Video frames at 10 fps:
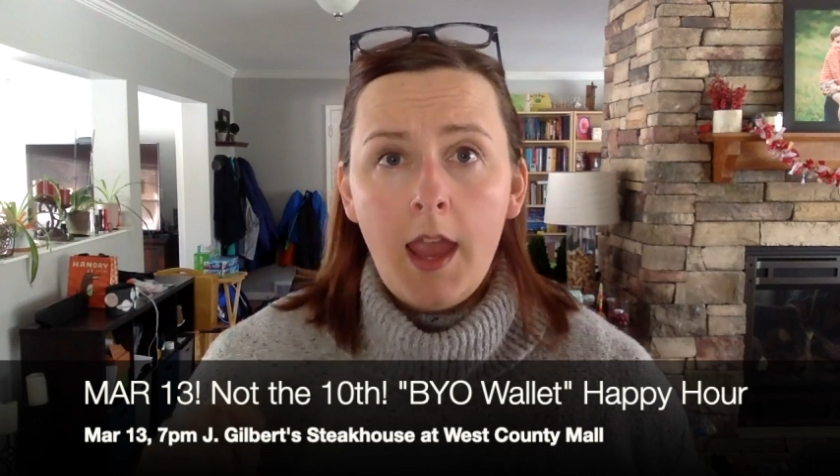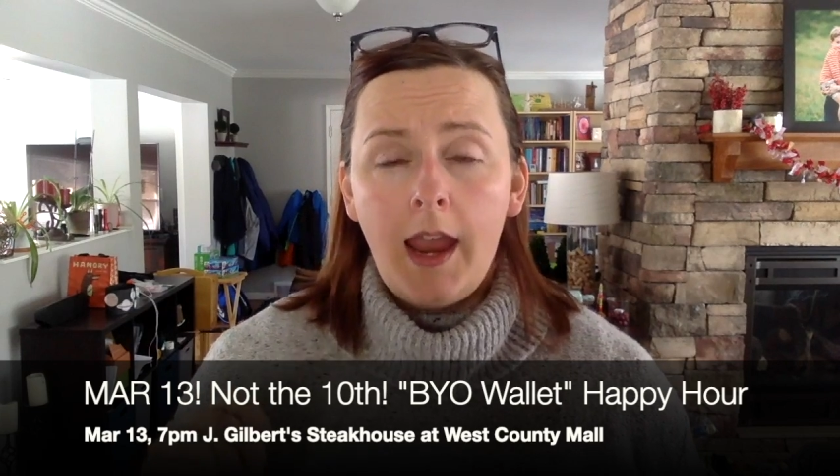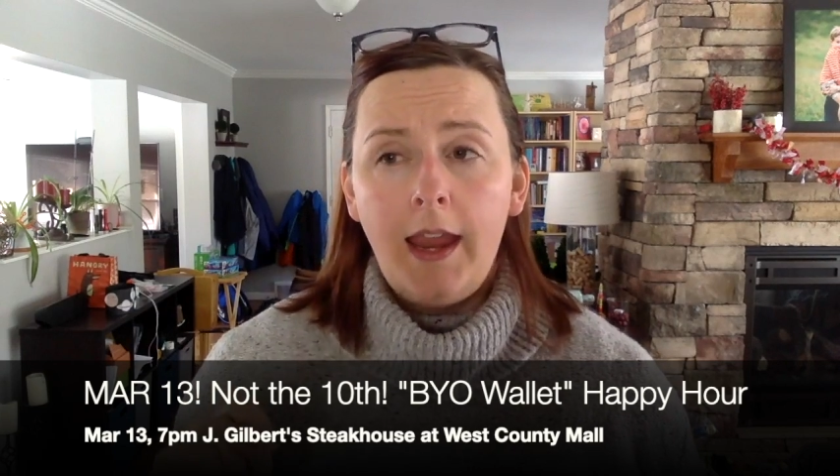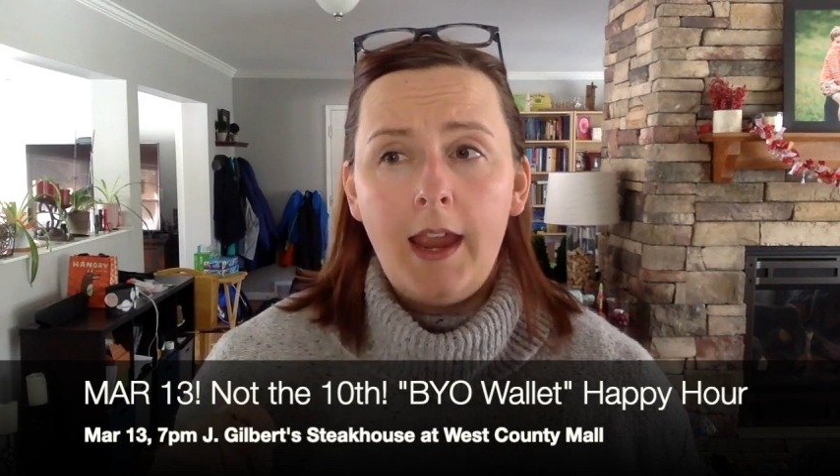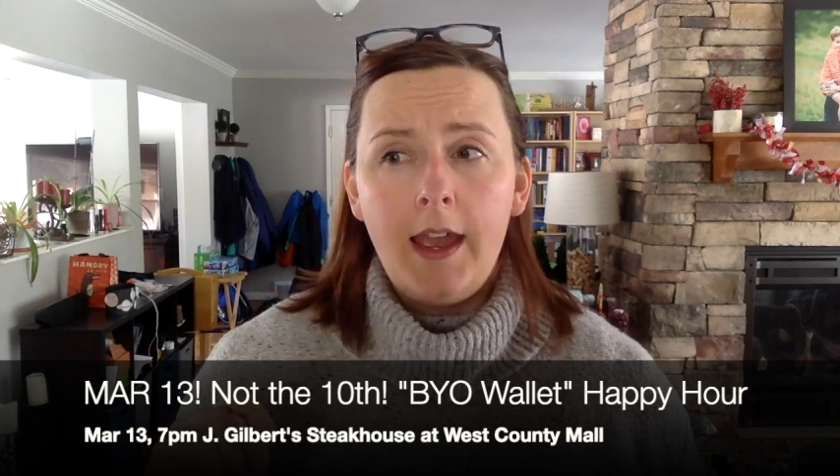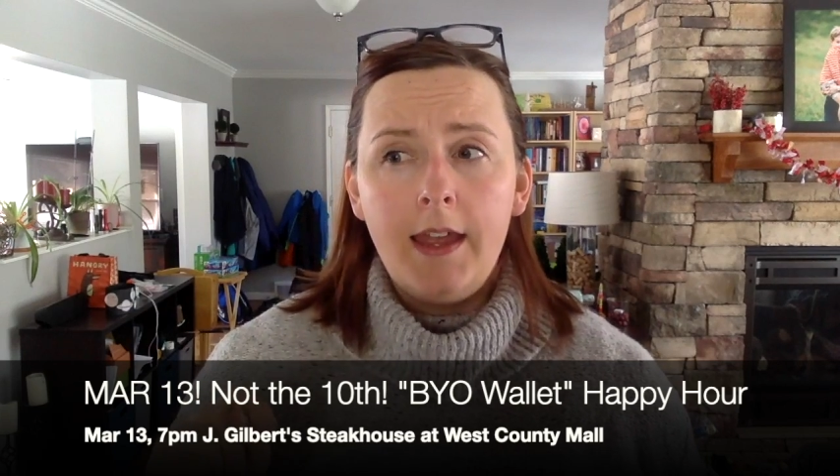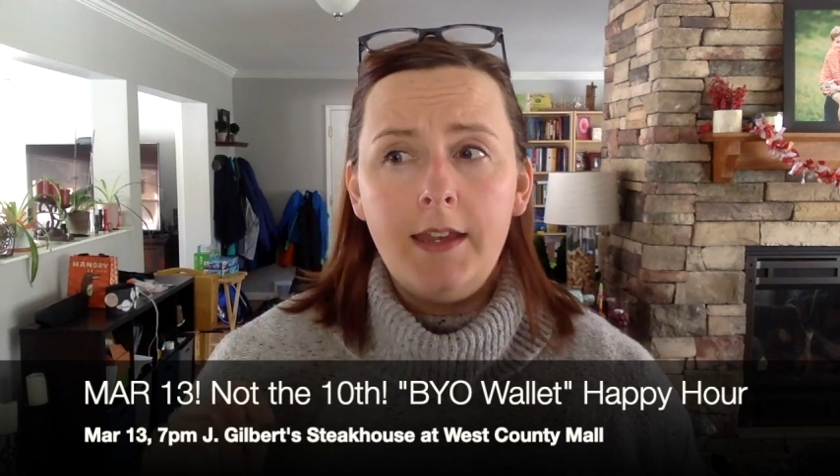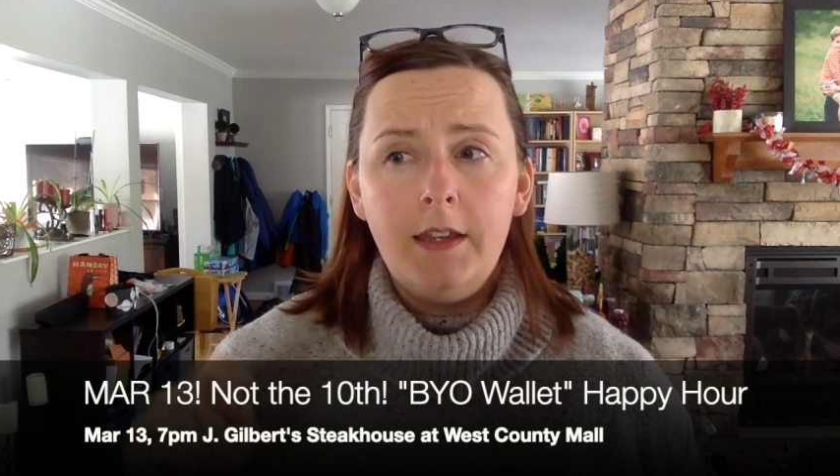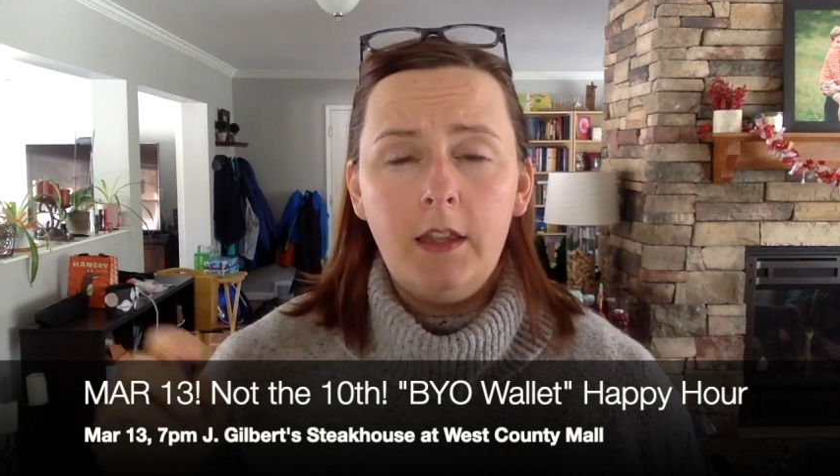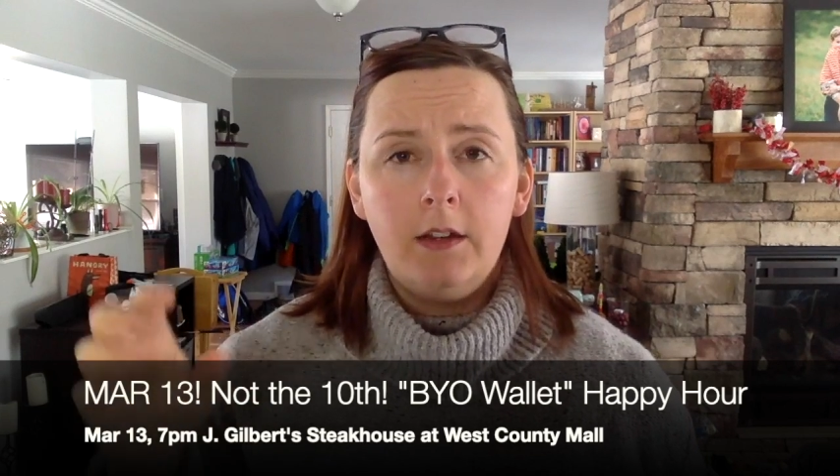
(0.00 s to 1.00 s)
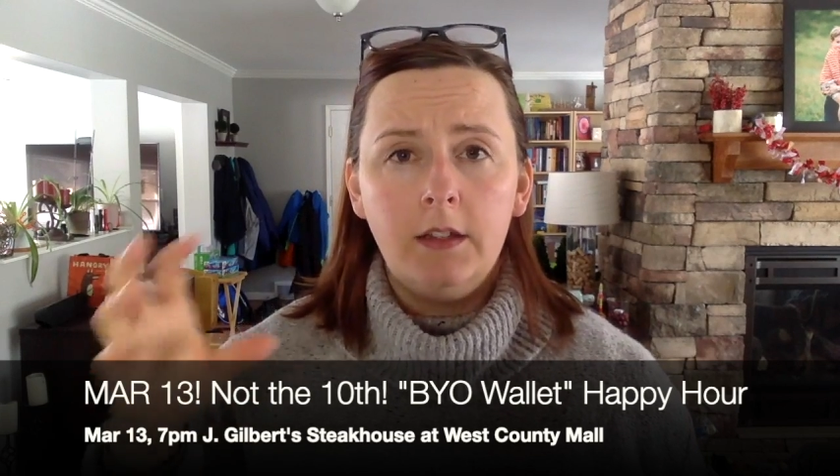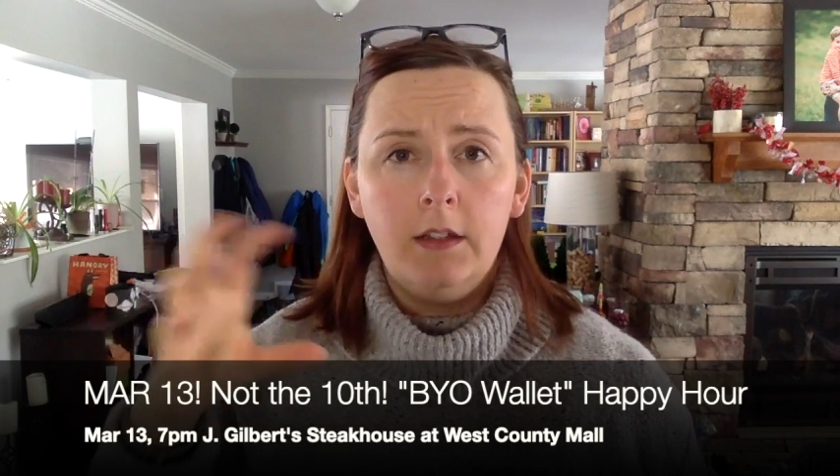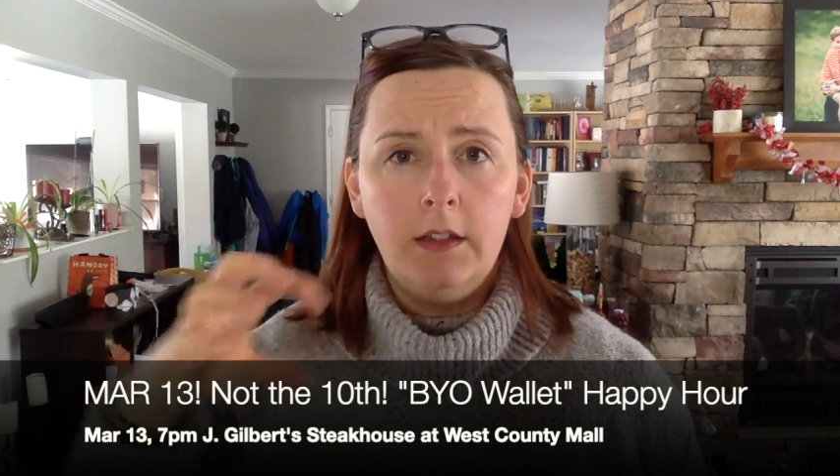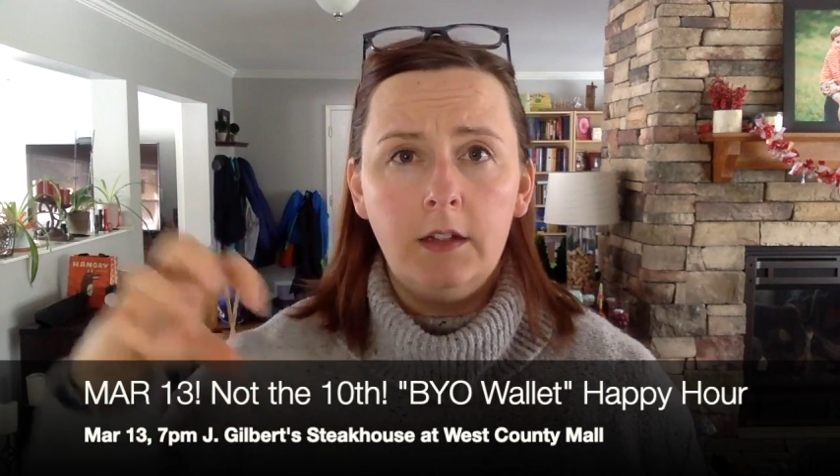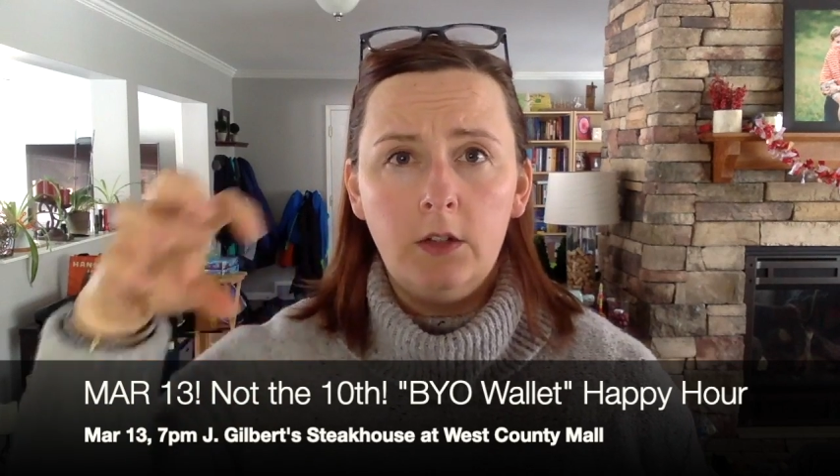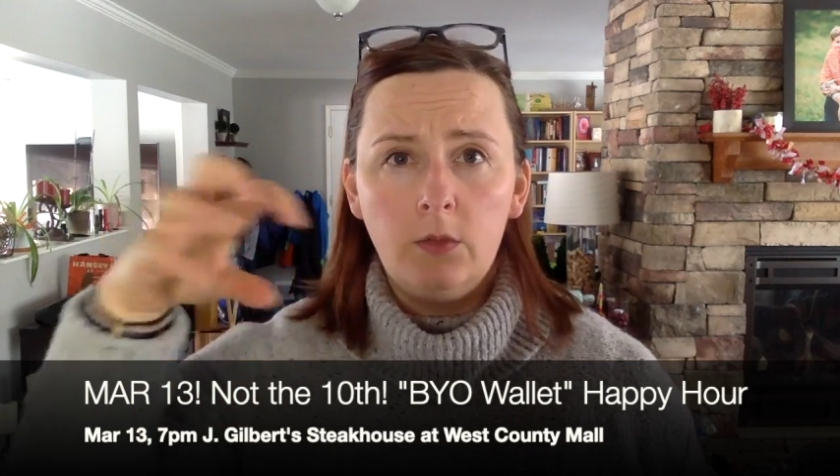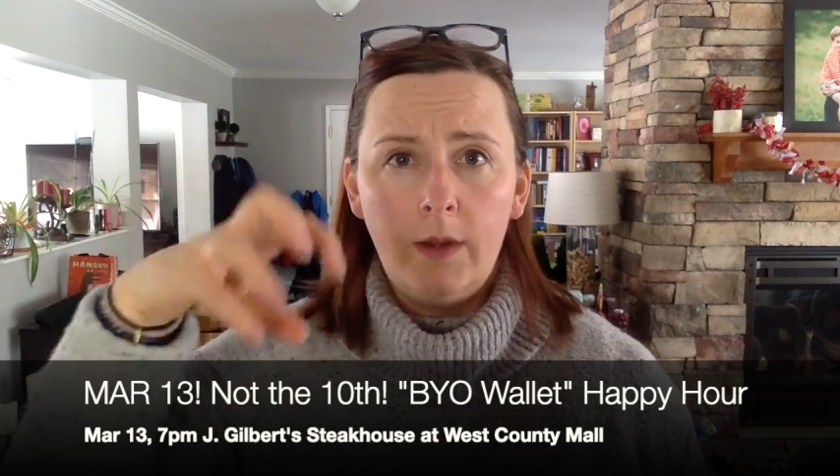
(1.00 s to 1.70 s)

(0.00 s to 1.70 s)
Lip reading: And there's a little